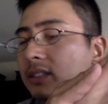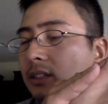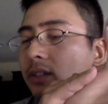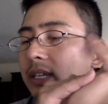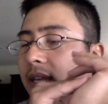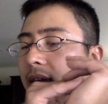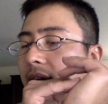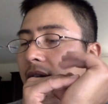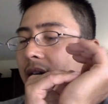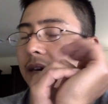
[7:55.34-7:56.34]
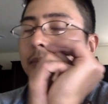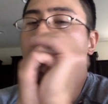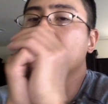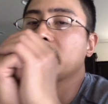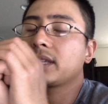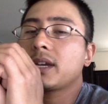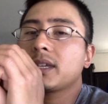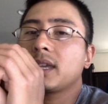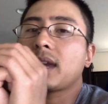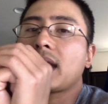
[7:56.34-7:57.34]
looking at my
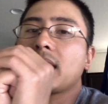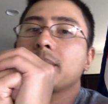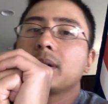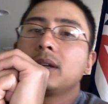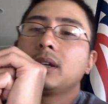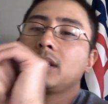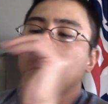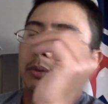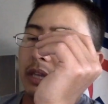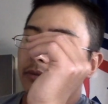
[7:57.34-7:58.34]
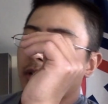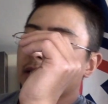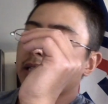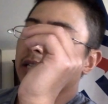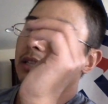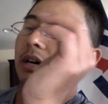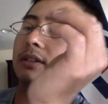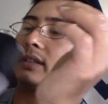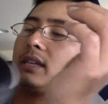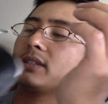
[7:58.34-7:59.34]
Nike app whenever I clicked on
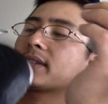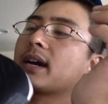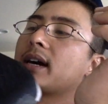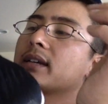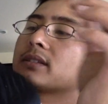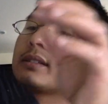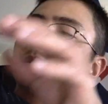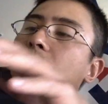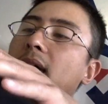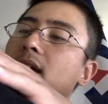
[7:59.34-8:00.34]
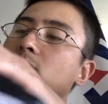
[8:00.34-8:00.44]
these guys, the black and